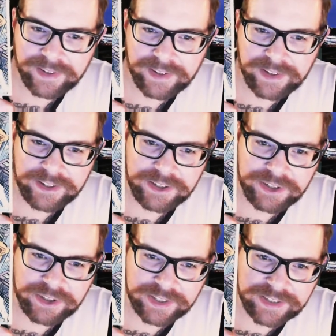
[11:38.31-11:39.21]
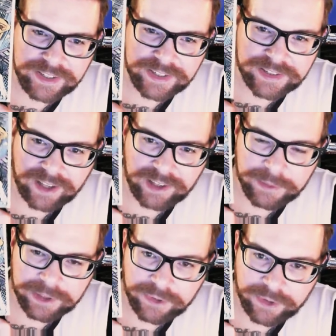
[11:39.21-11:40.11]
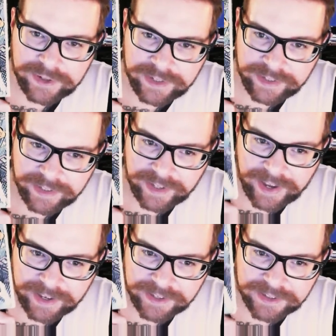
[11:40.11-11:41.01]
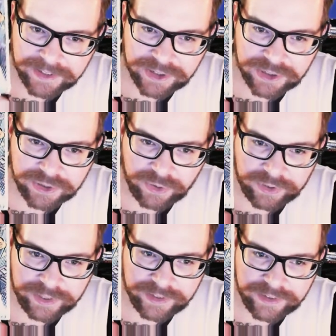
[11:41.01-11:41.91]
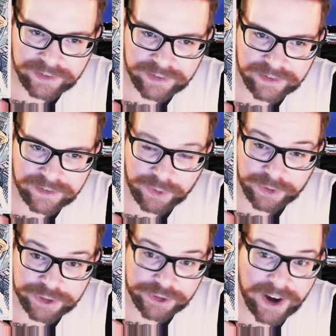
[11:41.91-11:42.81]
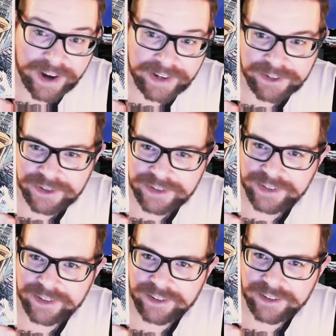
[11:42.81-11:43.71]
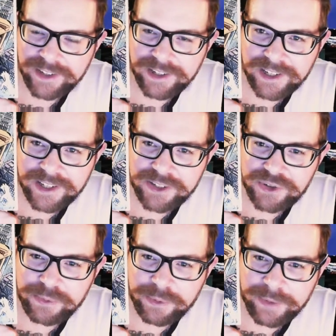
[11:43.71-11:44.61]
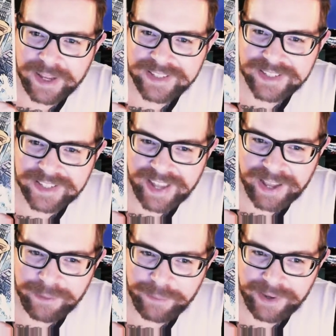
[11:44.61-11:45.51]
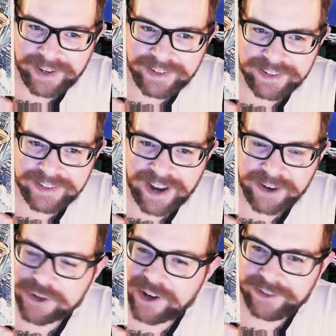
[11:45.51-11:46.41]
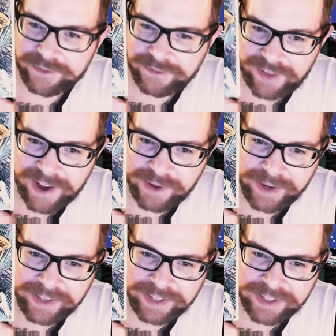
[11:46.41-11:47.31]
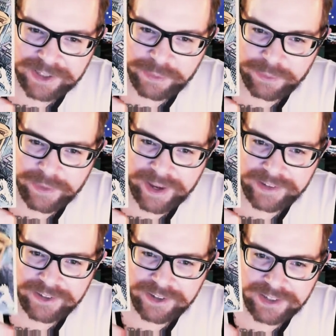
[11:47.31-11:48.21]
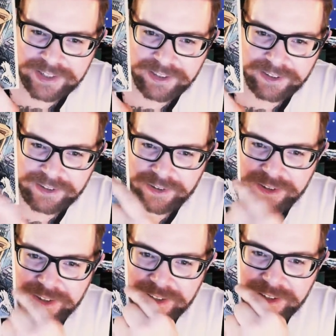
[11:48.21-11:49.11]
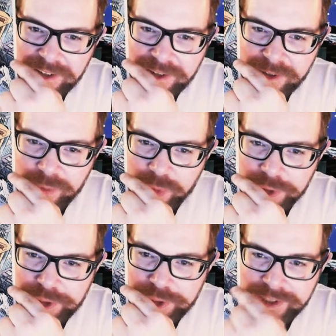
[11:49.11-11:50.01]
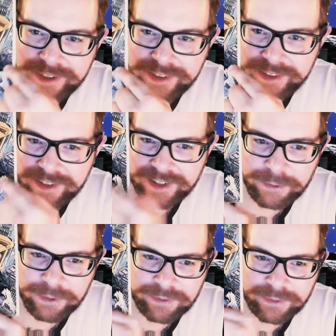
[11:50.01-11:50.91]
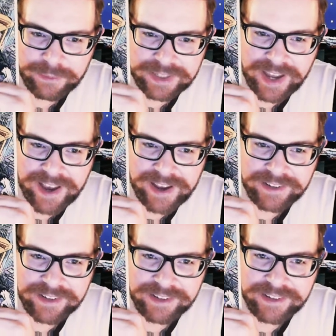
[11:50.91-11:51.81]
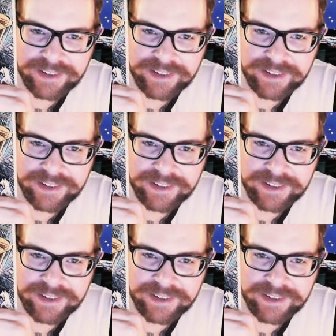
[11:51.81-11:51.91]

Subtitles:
And as you can see, Solomon Grundy has stolen, or is trying to steal, Superman's cape, and is now trying to fly away like Superman. You can see the little whoosh coming from his hand, and